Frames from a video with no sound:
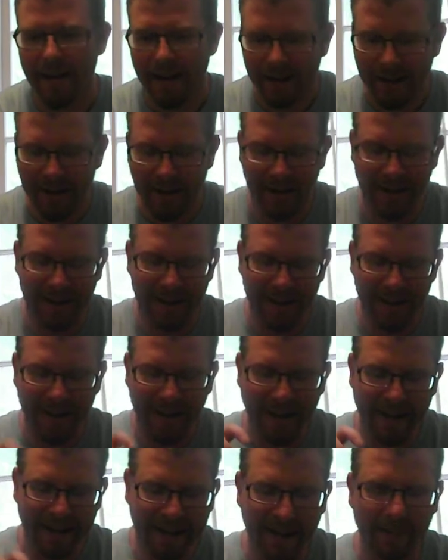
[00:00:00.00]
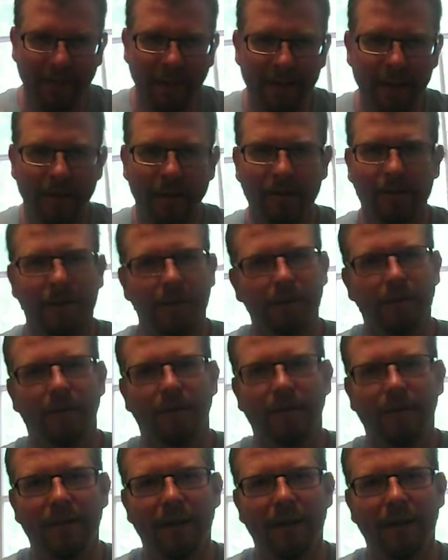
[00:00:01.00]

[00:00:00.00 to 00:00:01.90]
Could not get myself to drill and